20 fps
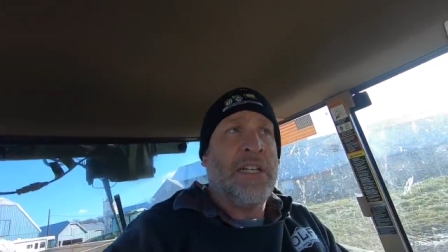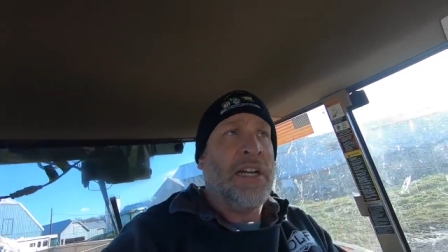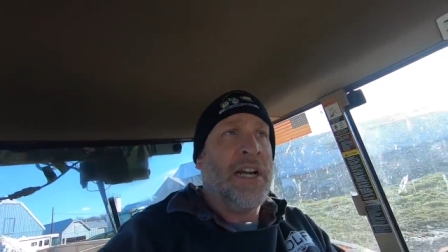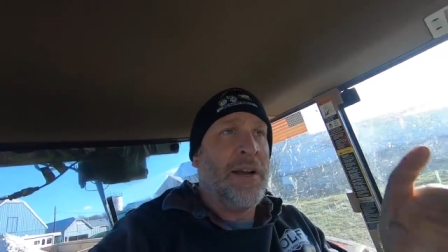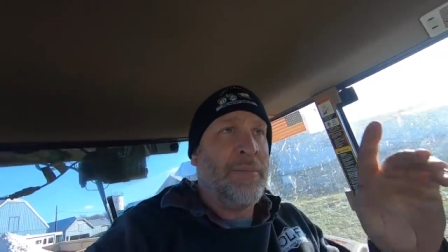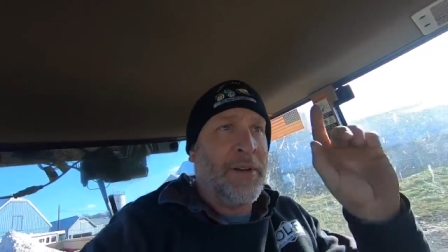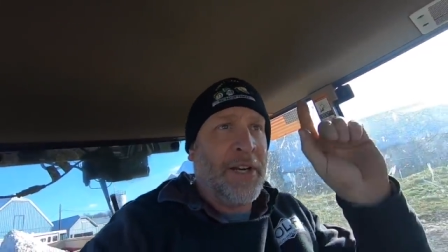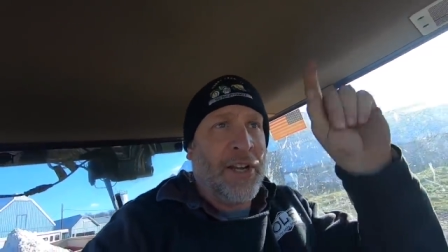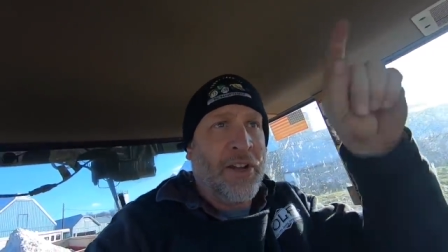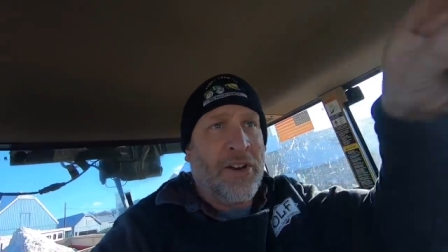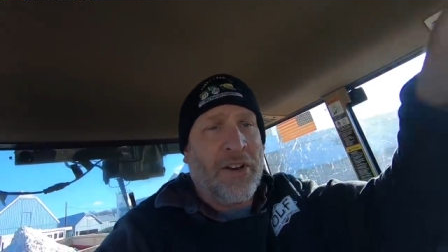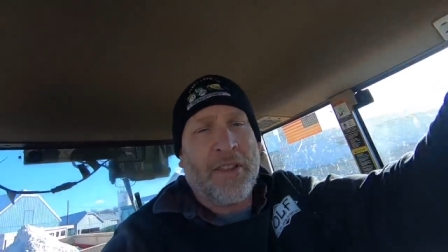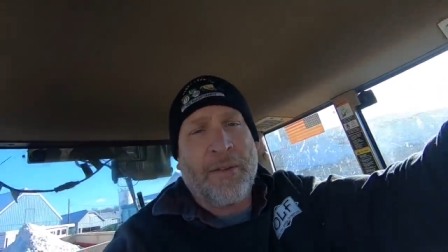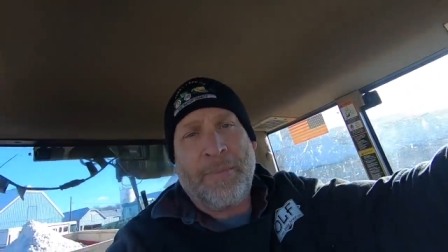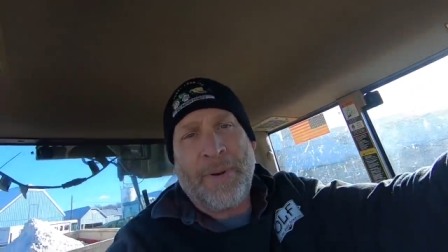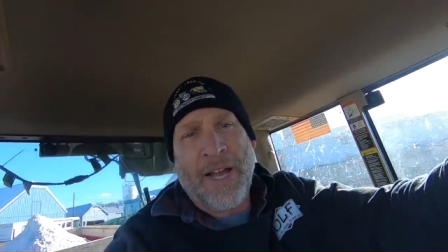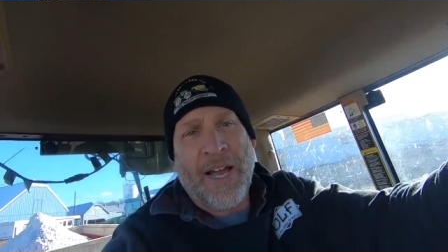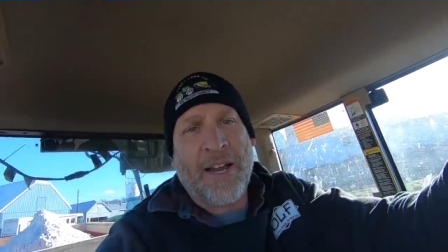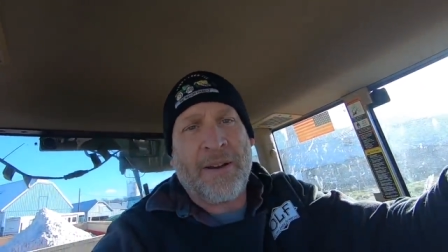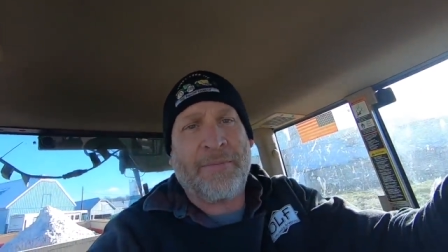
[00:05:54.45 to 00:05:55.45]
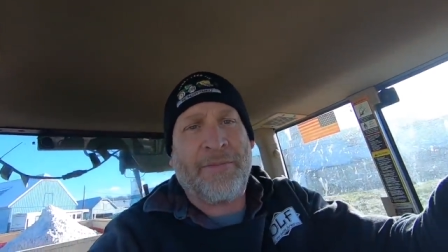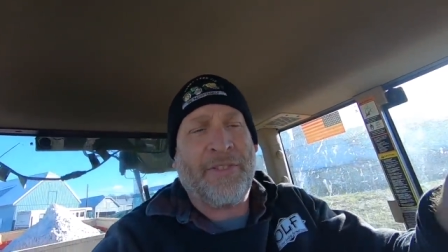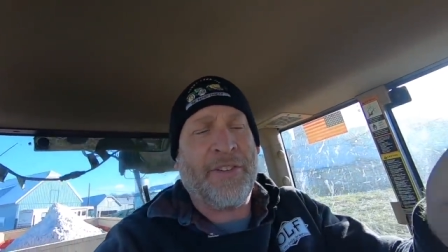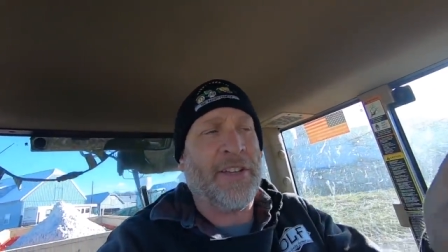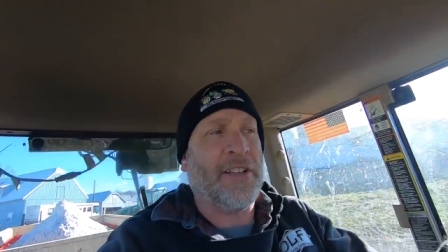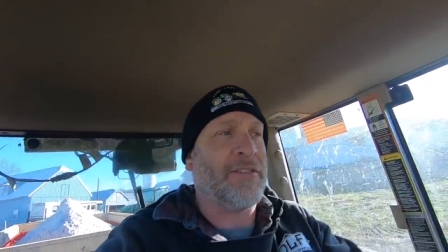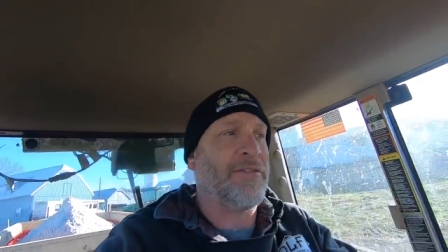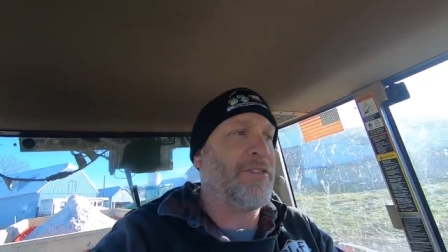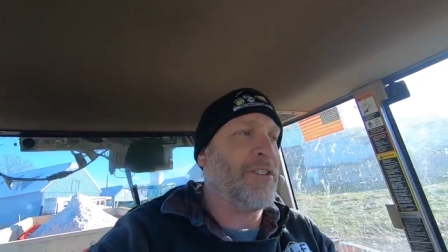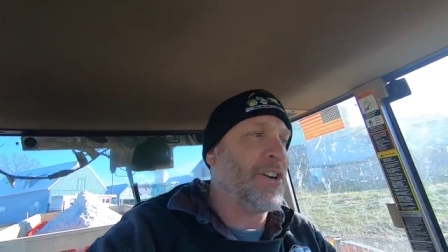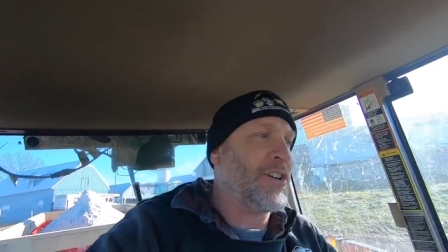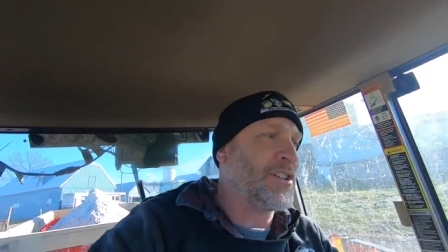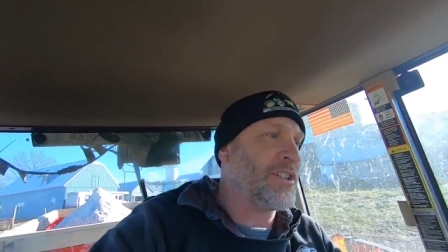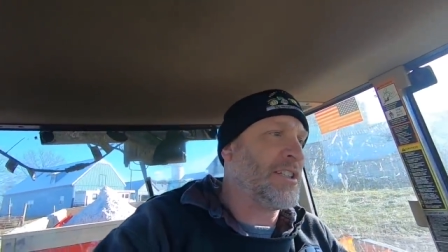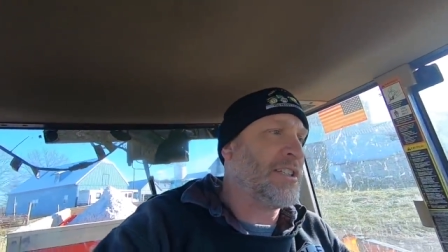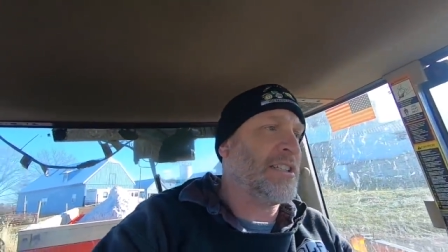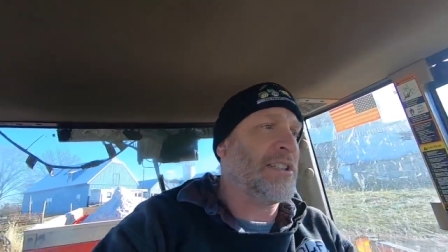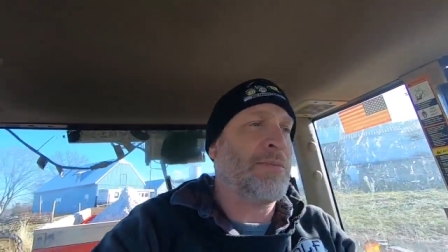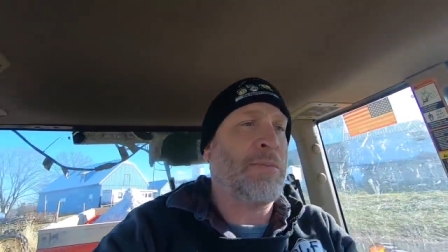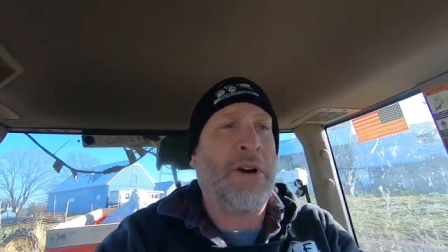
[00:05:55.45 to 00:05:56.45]
I'm gonna go to the bottom field first
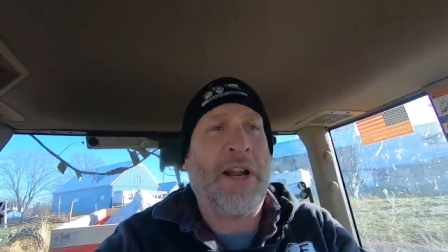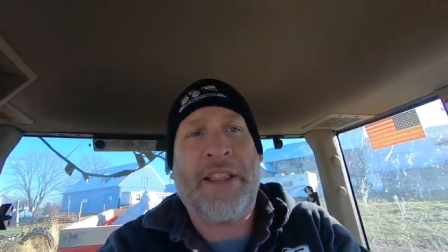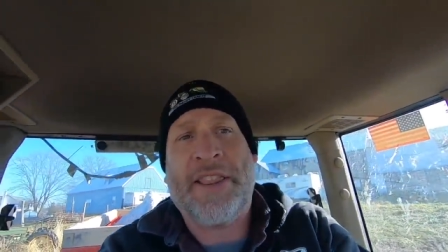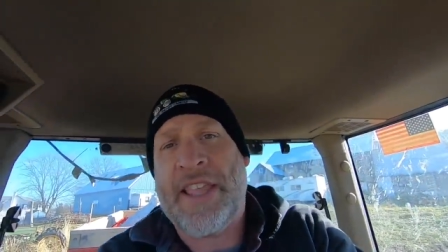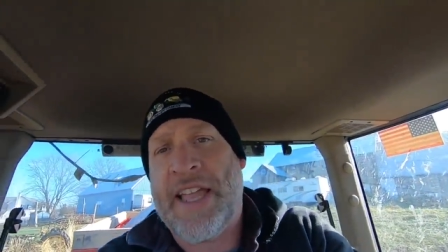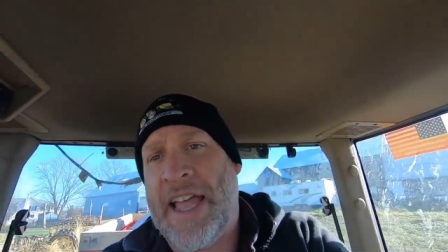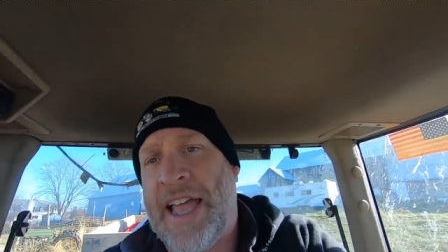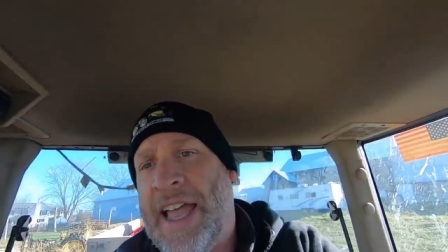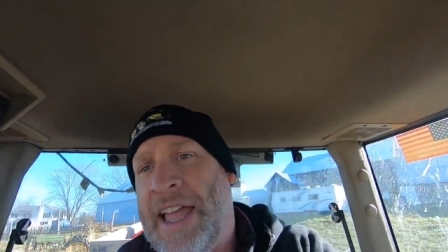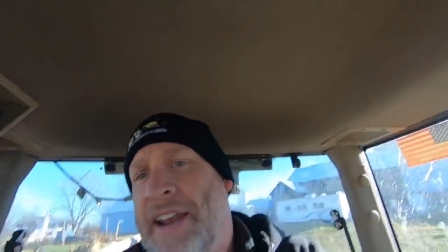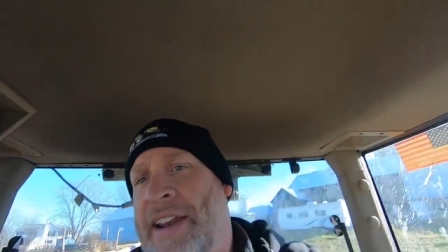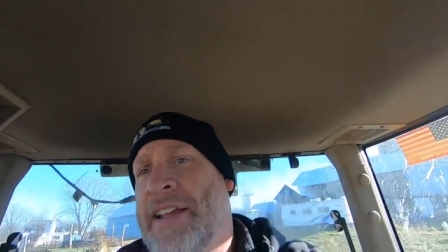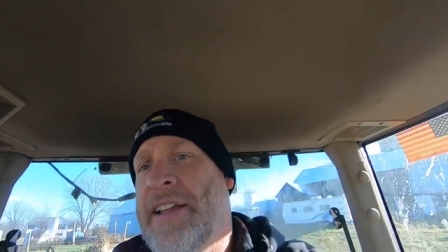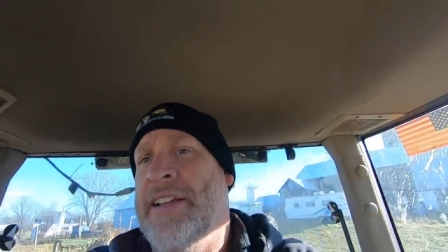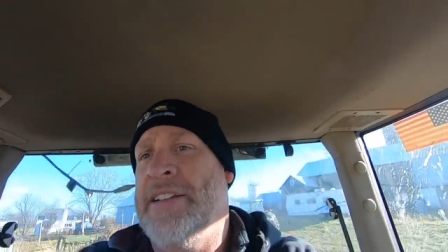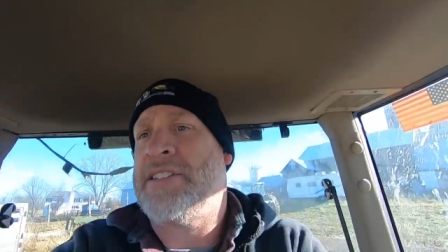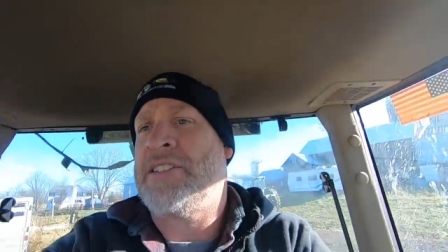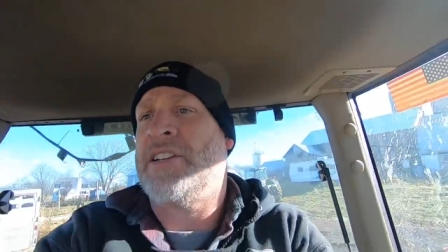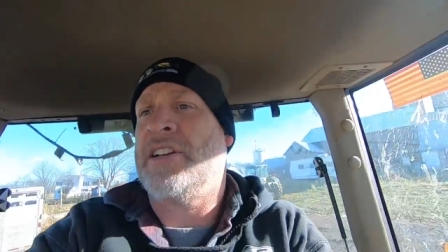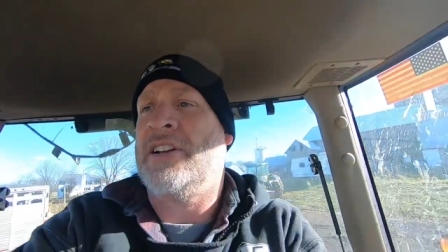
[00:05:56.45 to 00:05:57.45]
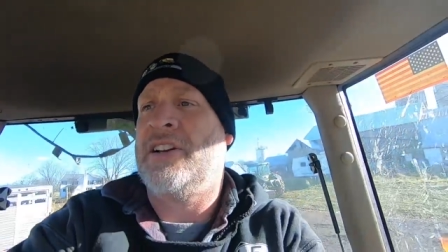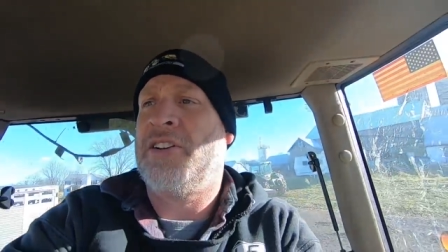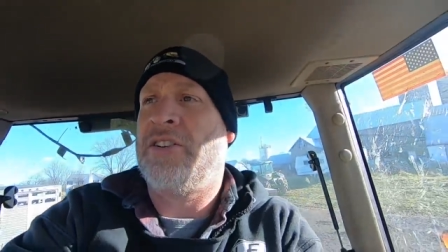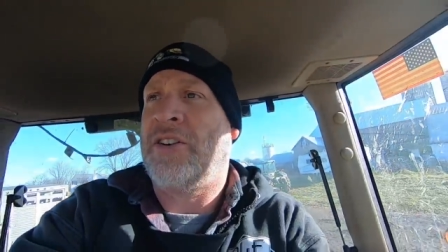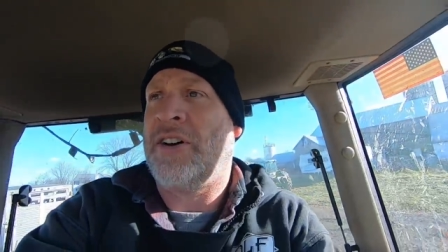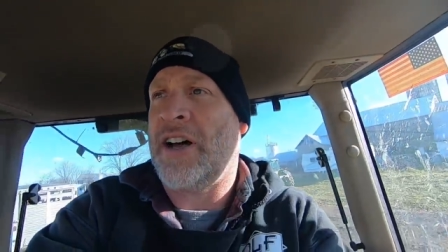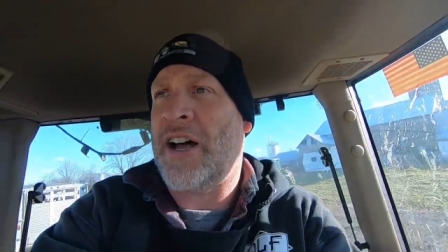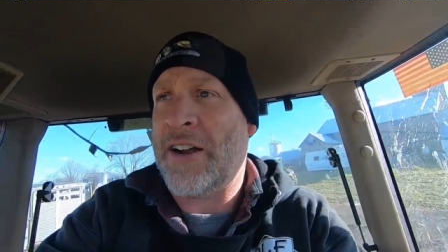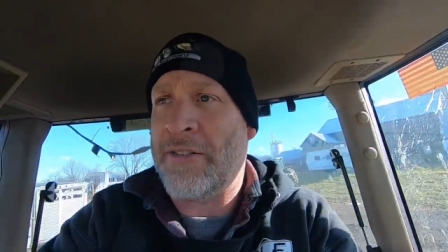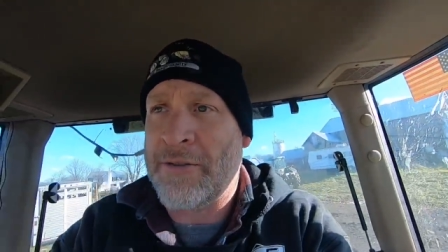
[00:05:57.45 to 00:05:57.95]
and spread that. So I